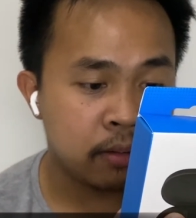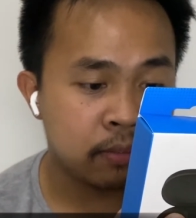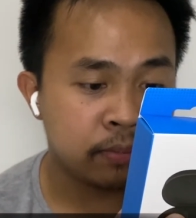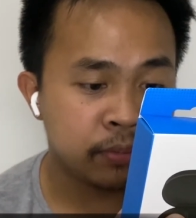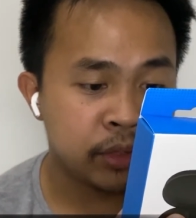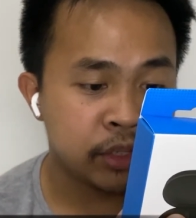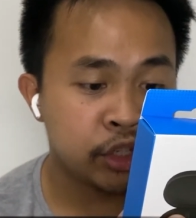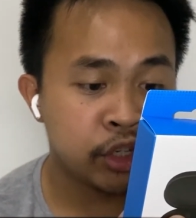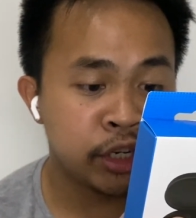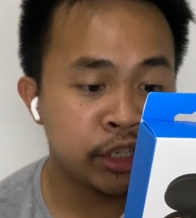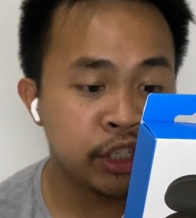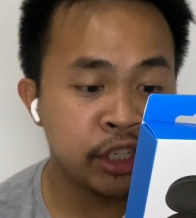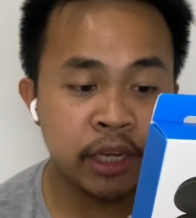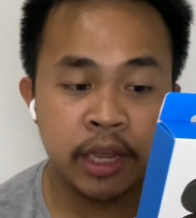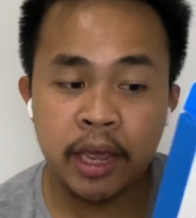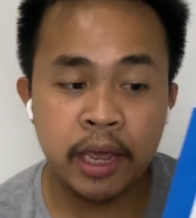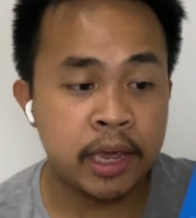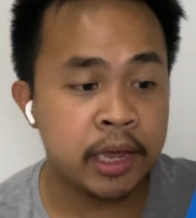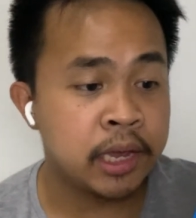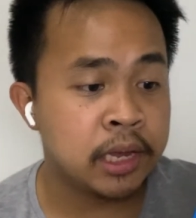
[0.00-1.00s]
The charging
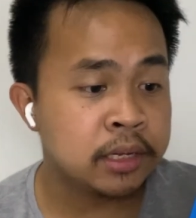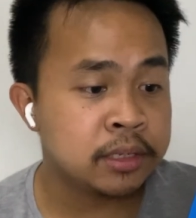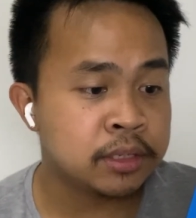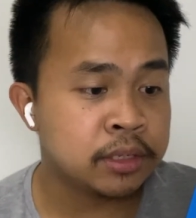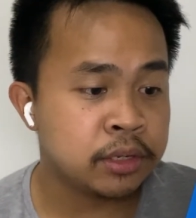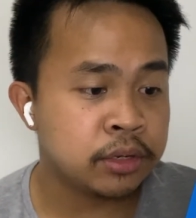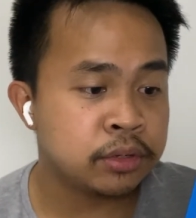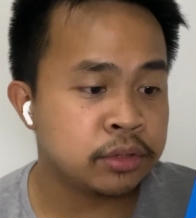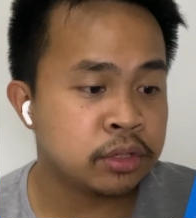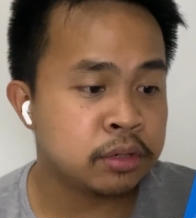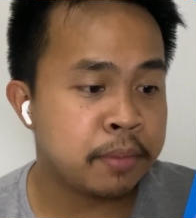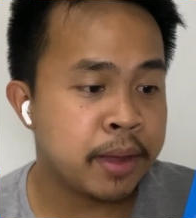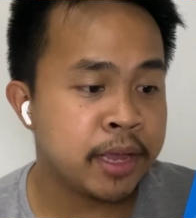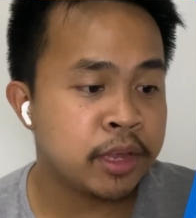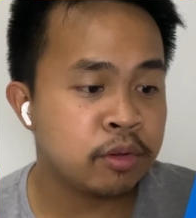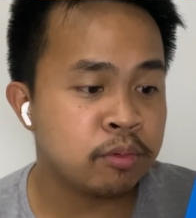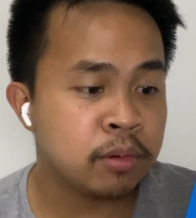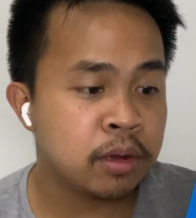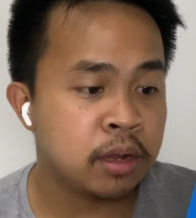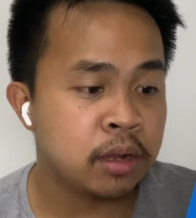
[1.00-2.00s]
case, user
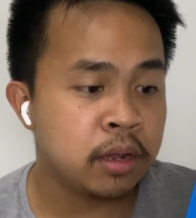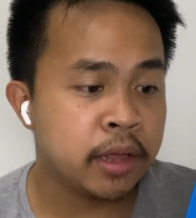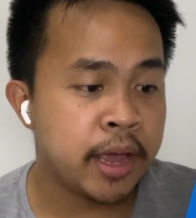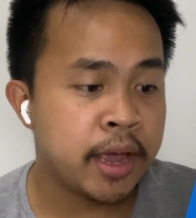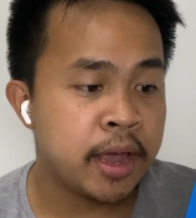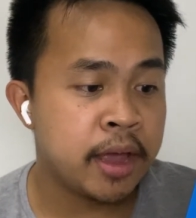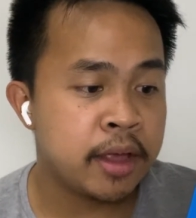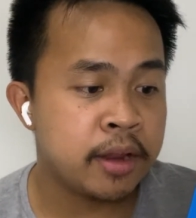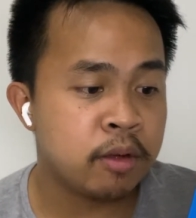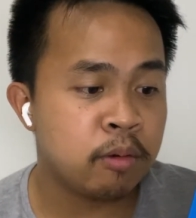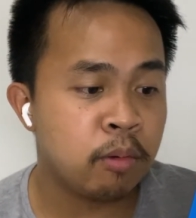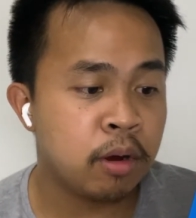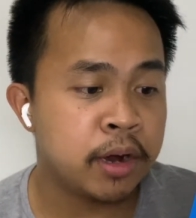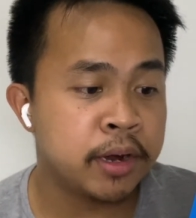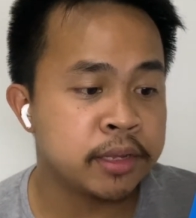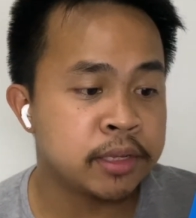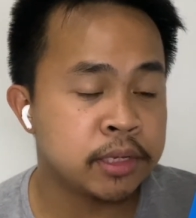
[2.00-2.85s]
manual, and a warranty